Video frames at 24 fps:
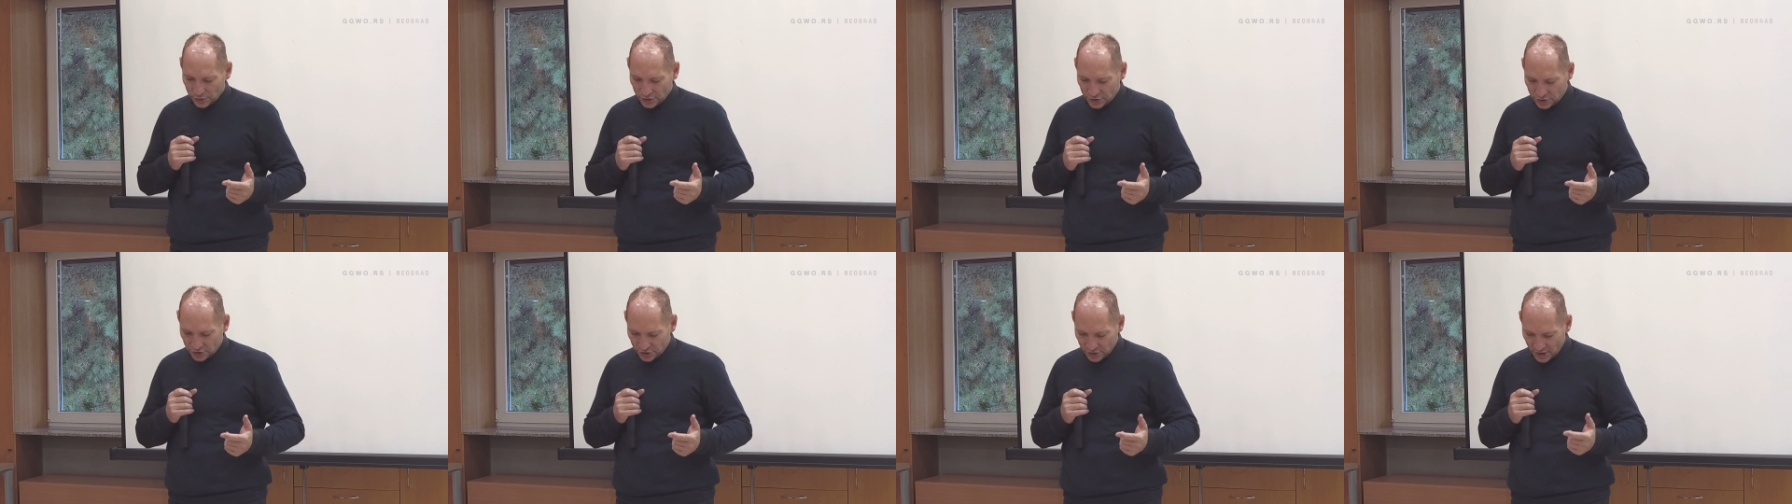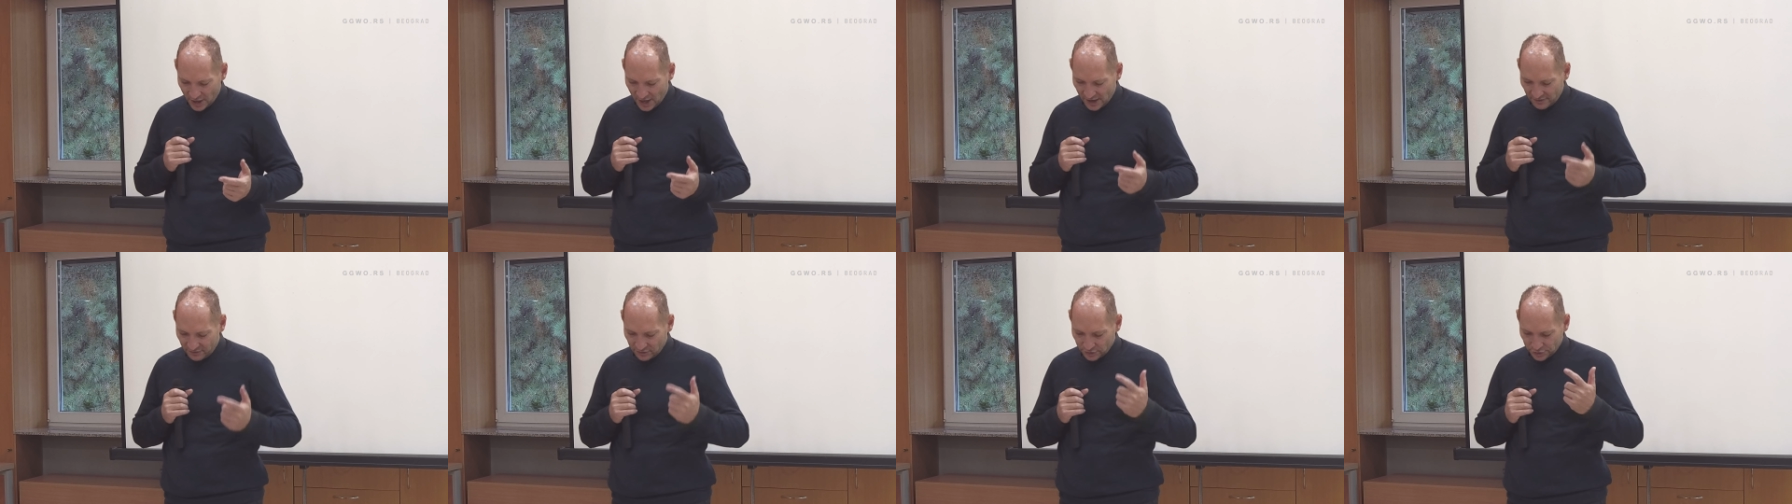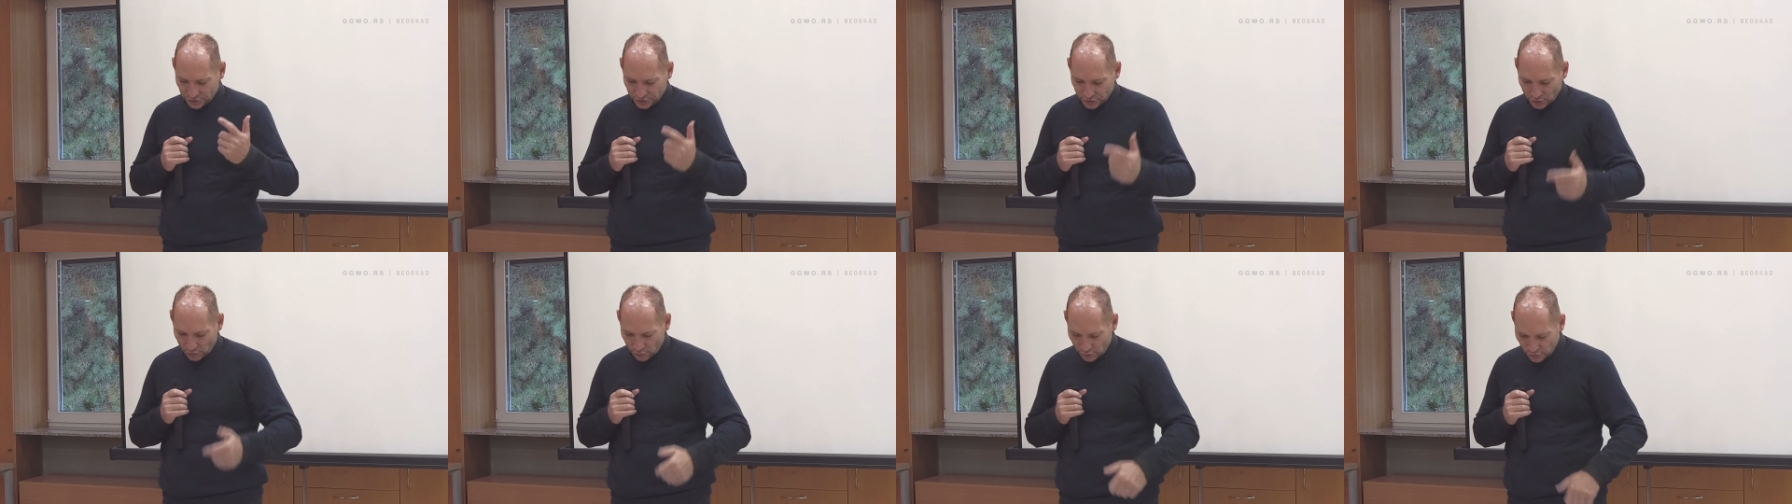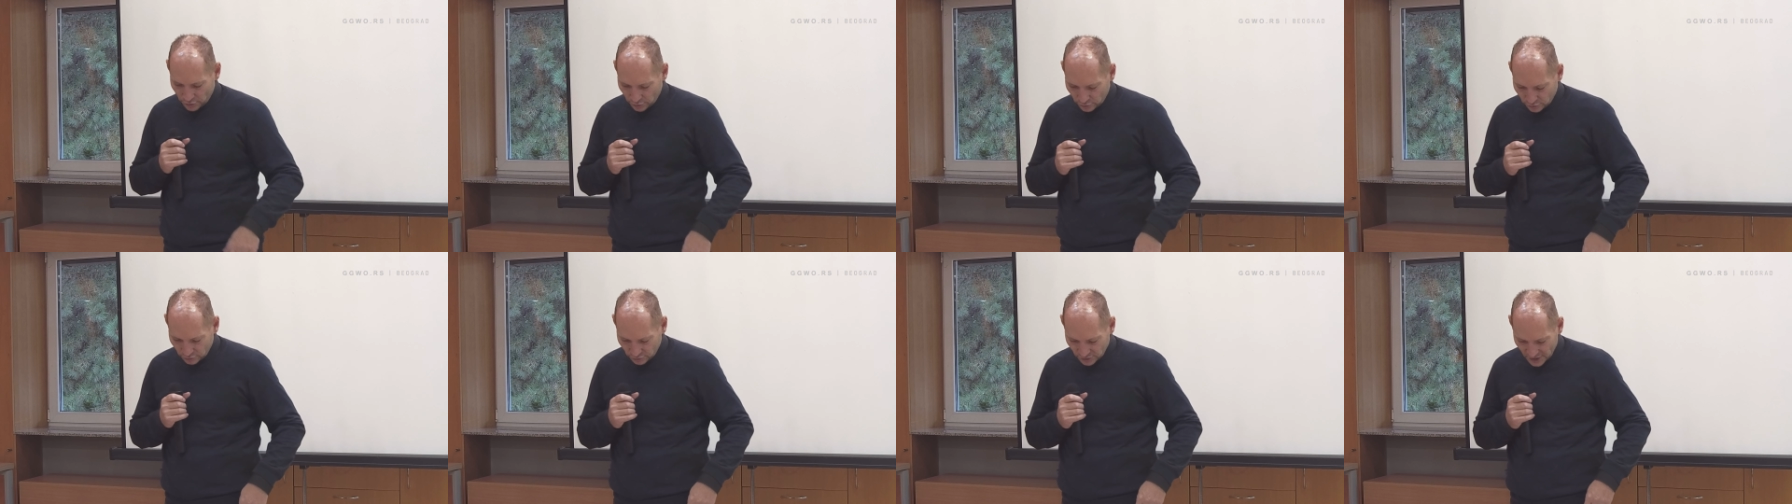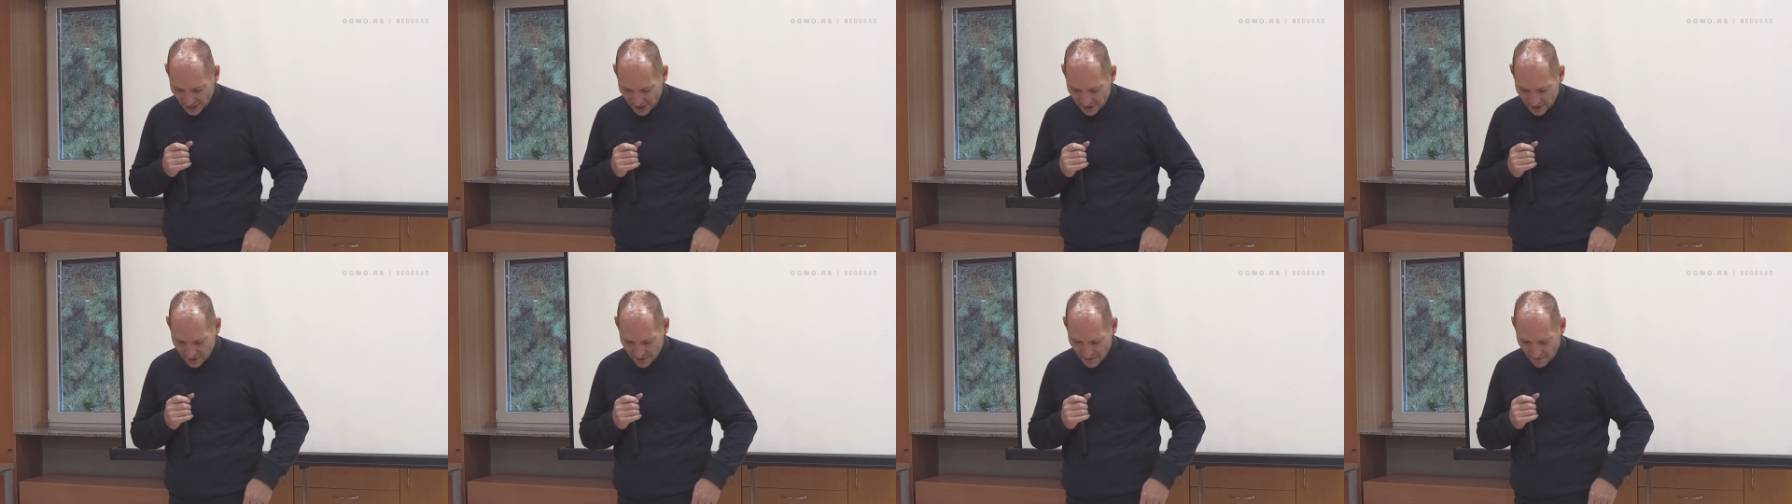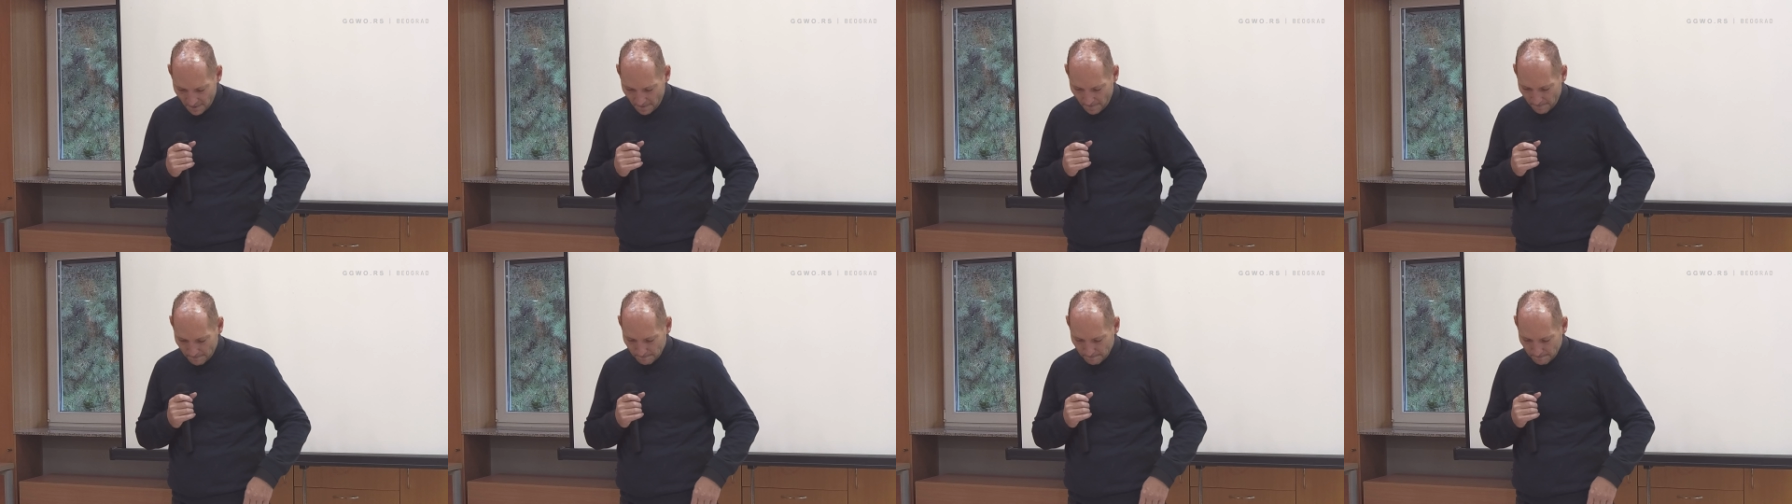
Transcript: which I will show you today.